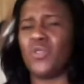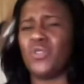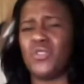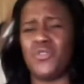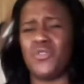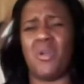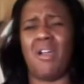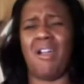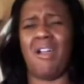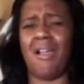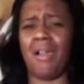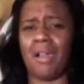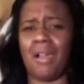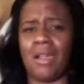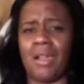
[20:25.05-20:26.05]
who you
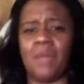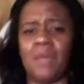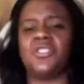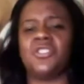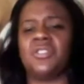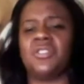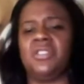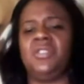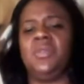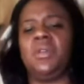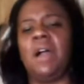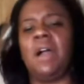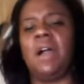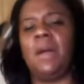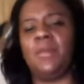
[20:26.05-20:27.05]
are, and what you're looking to
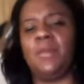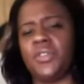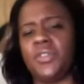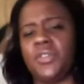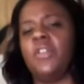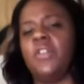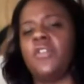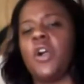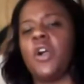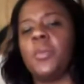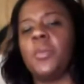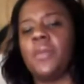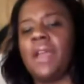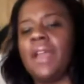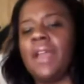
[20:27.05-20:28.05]
accomplish with your
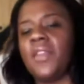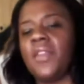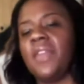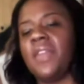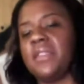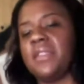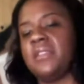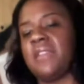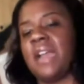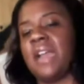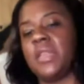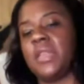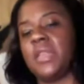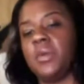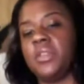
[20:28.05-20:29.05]
overall brand, then that's
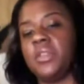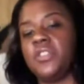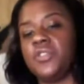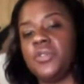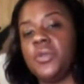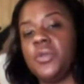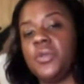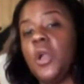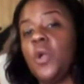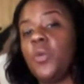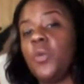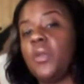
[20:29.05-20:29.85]
exactly what we do.